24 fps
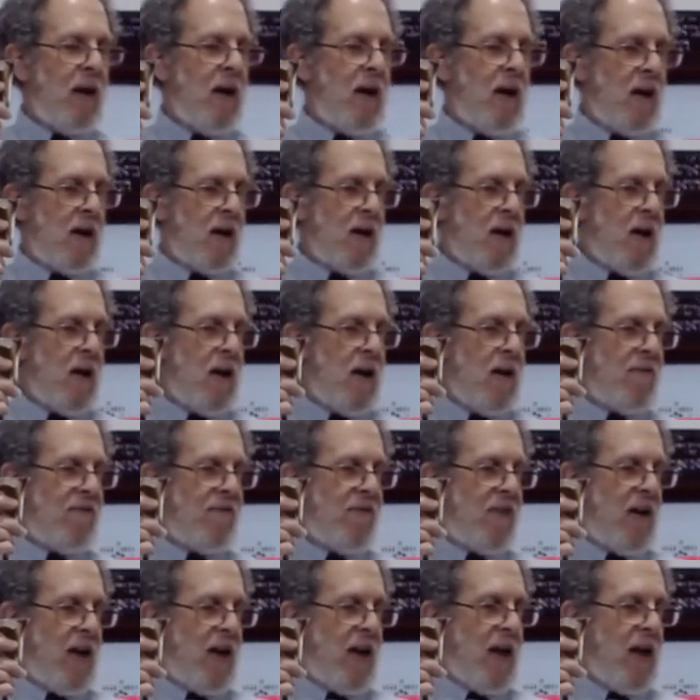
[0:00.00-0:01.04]

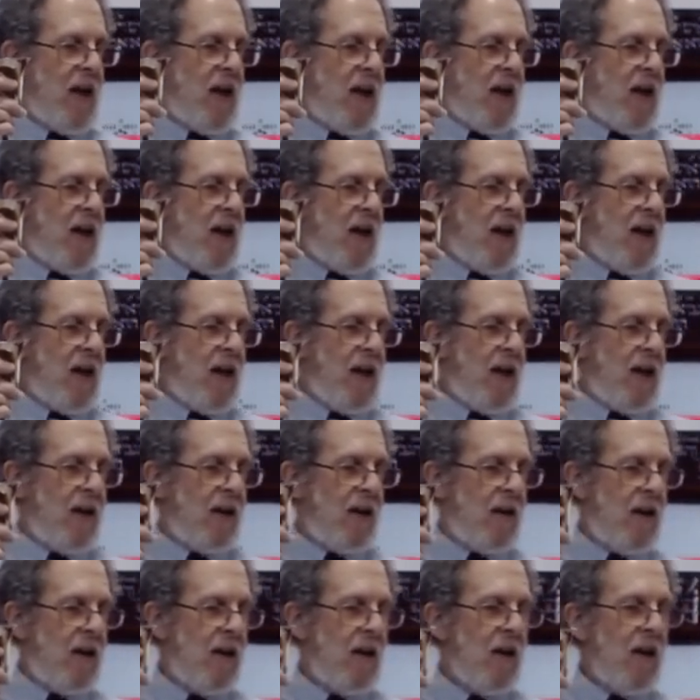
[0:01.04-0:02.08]

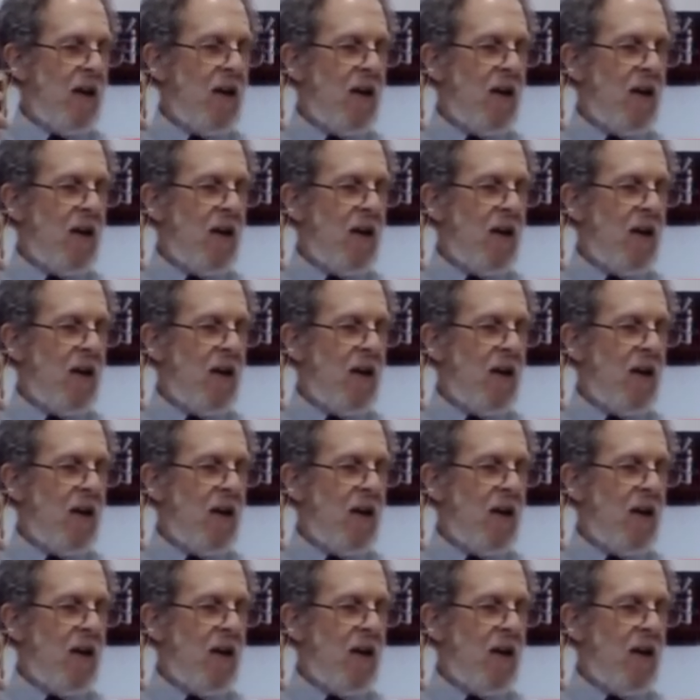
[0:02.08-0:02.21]
hagafen.